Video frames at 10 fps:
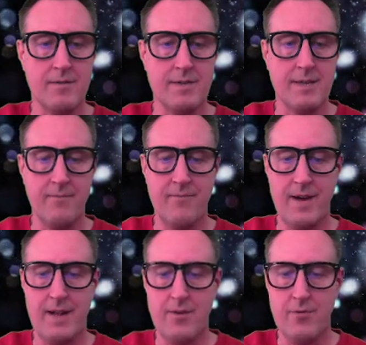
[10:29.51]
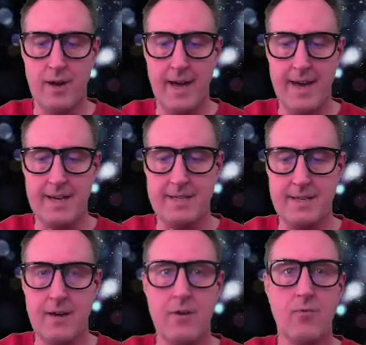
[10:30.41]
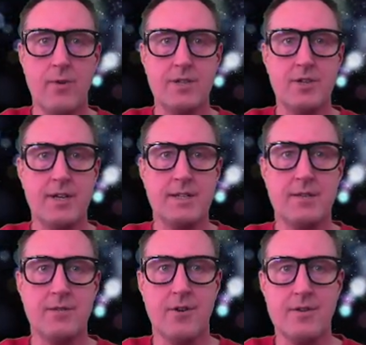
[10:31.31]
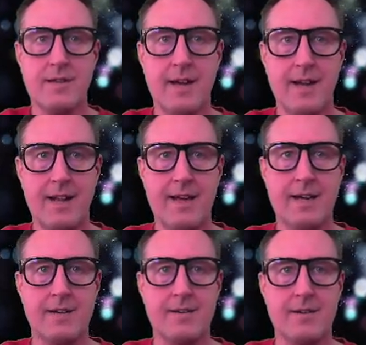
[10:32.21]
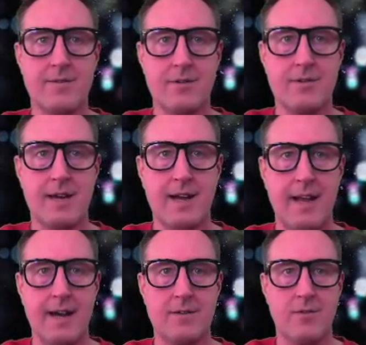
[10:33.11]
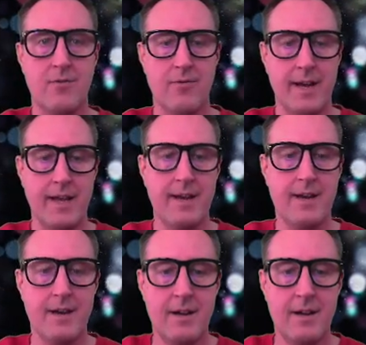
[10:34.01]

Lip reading: value x, which is not declared already.